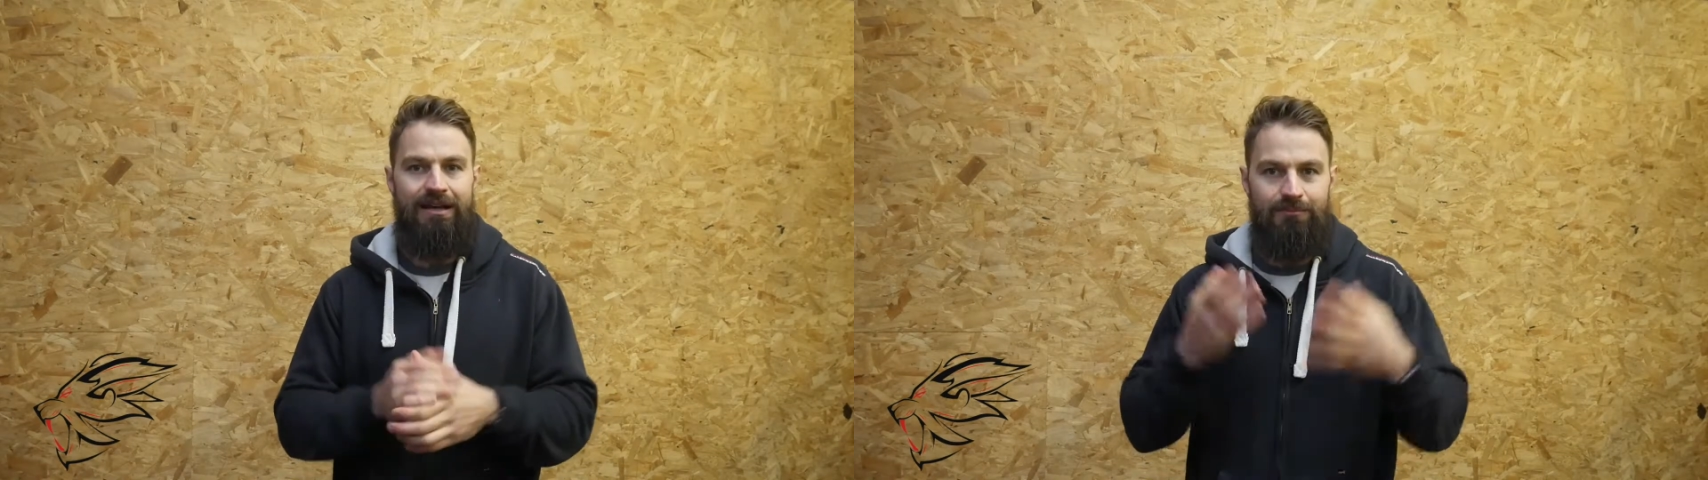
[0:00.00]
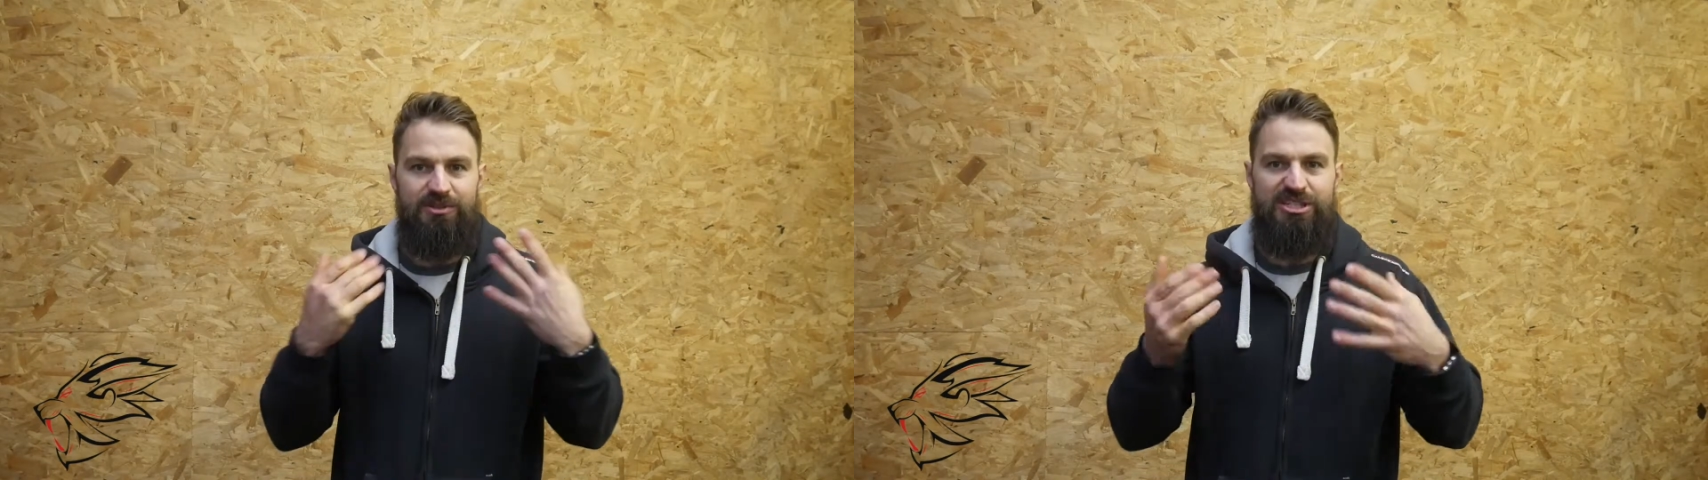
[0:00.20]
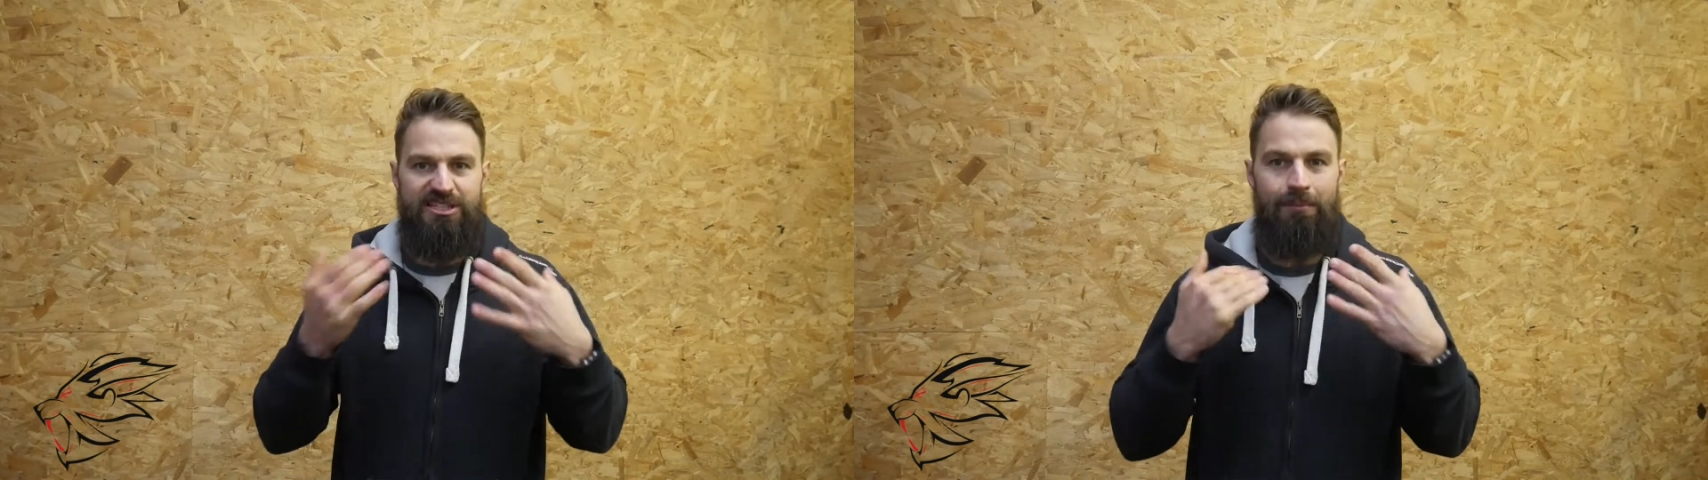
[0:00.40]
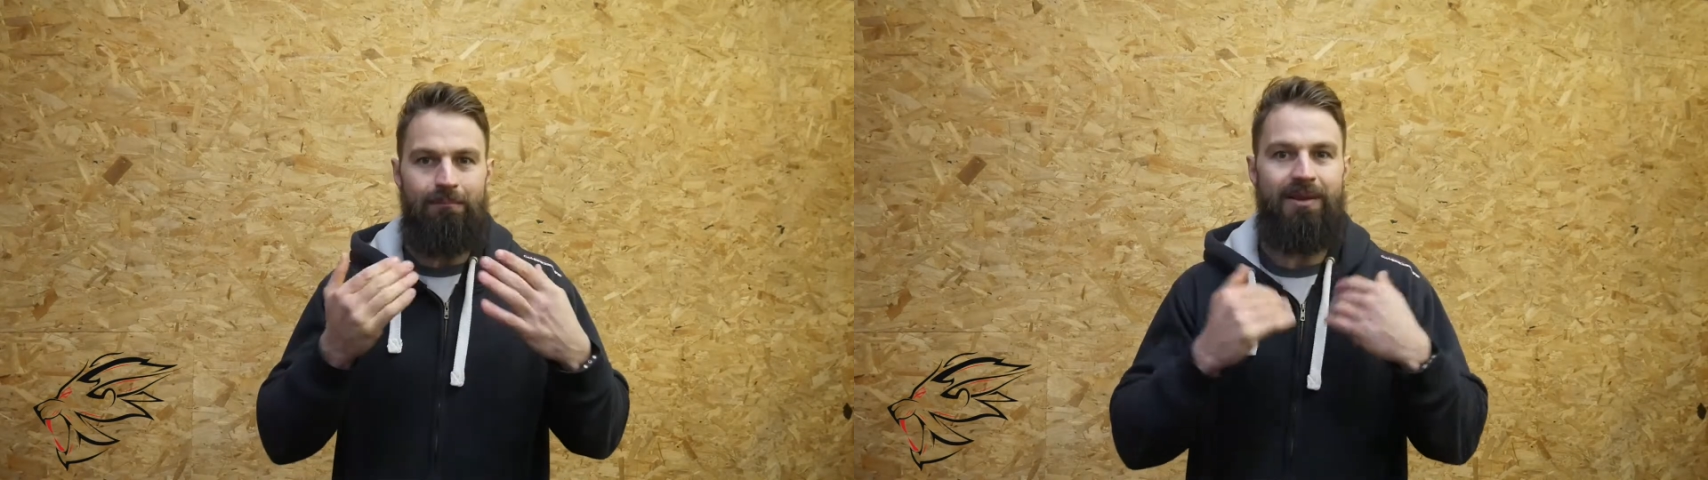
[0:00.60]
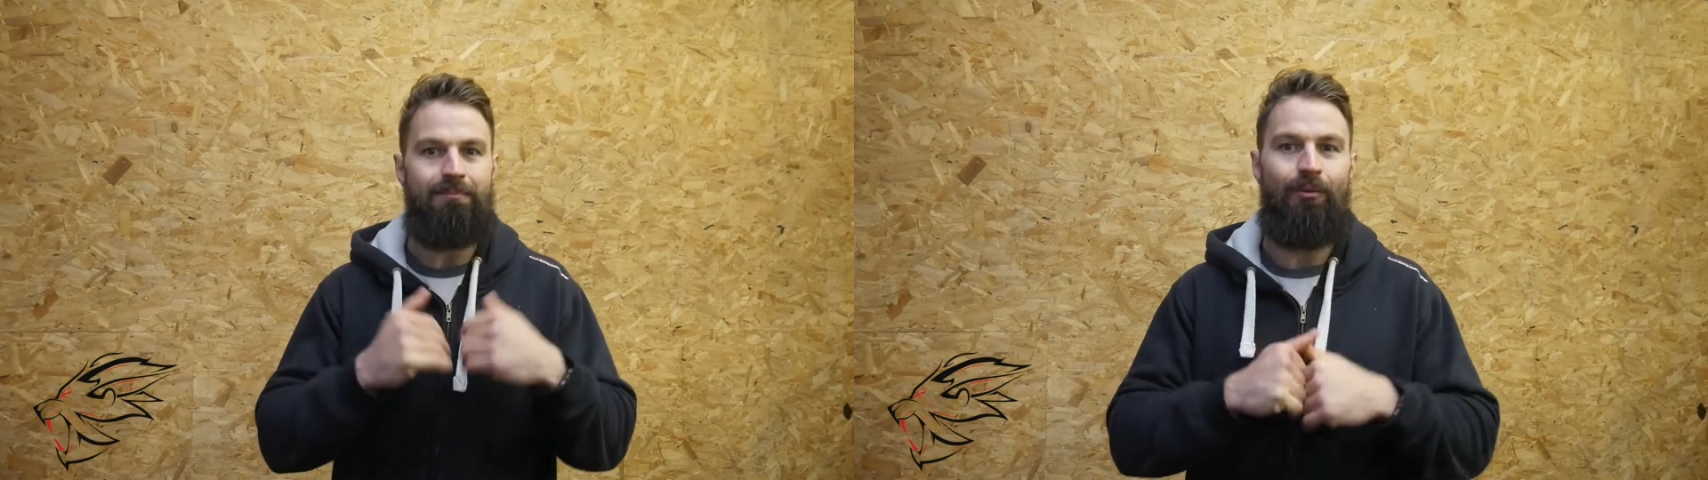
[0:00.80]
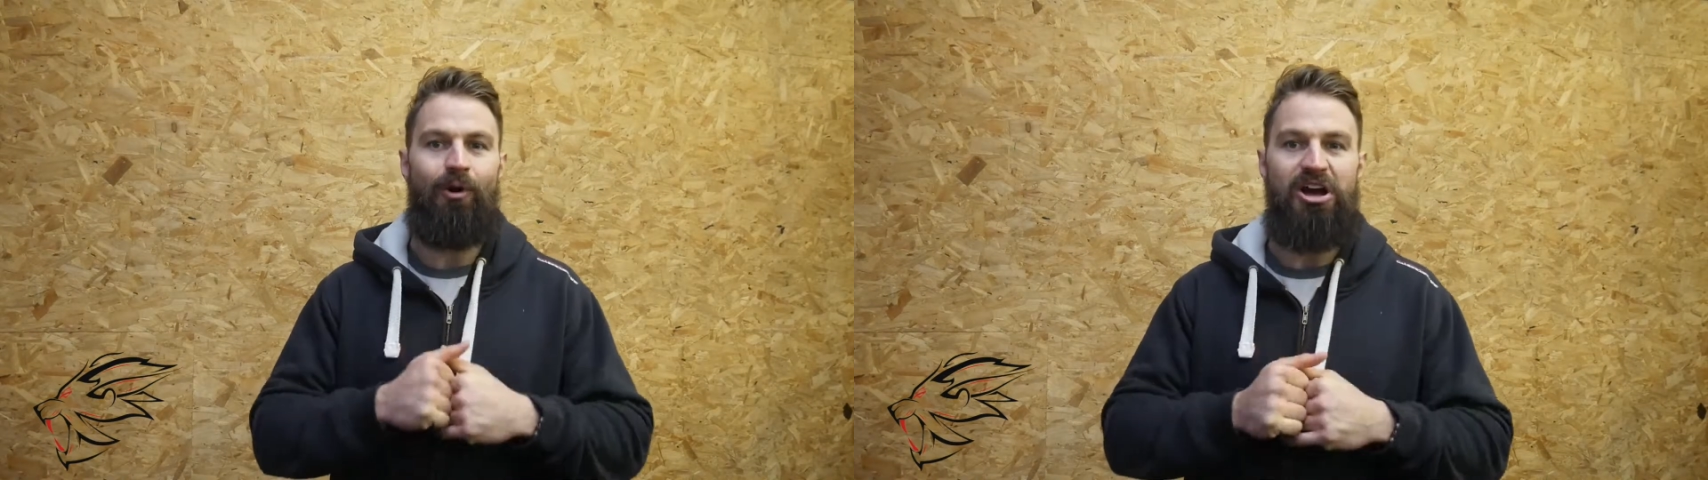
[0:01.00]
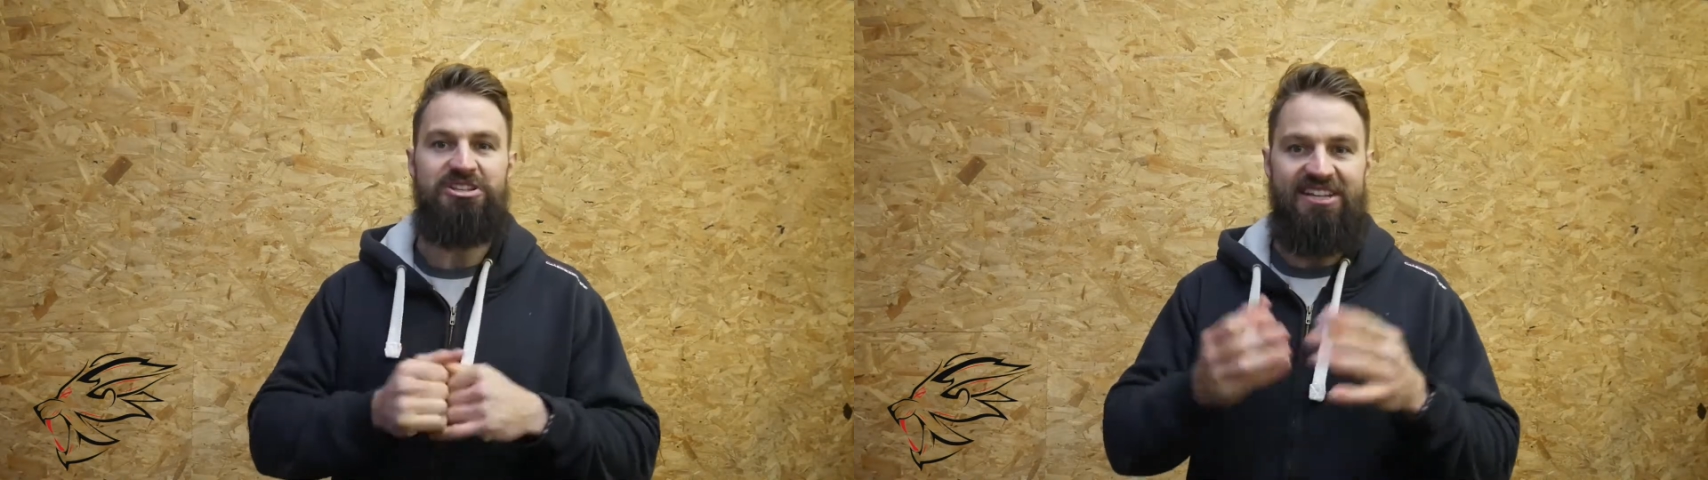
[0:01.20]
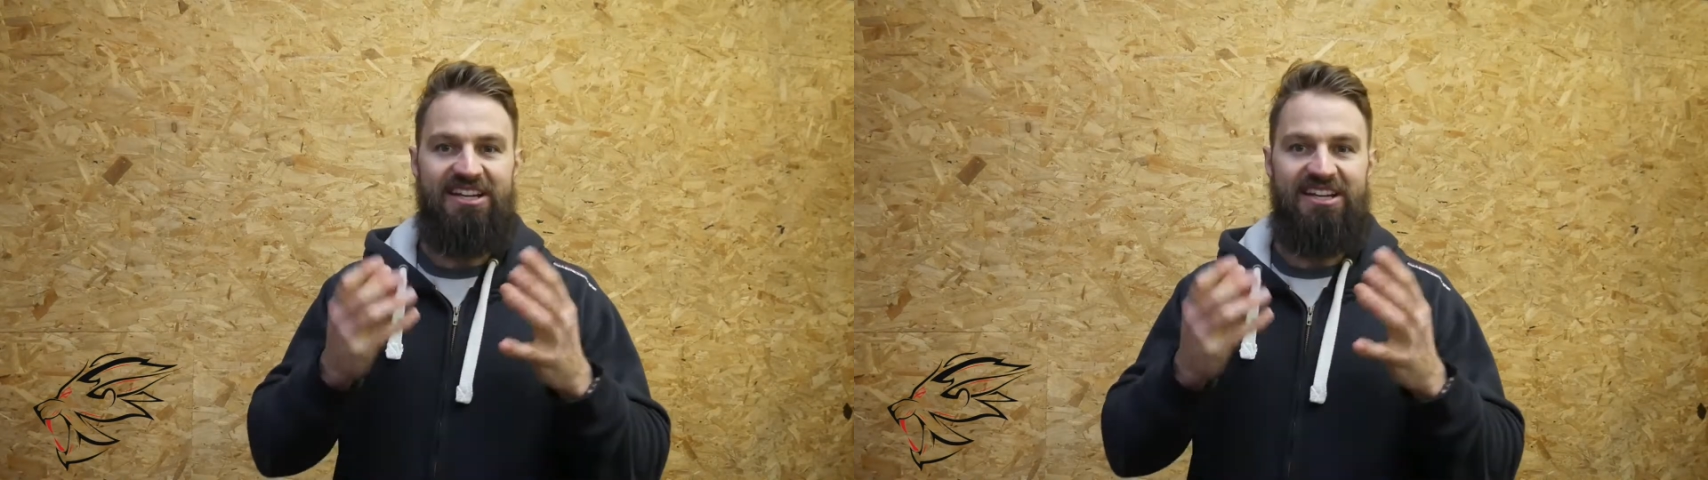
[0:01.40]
I'm stumbling my words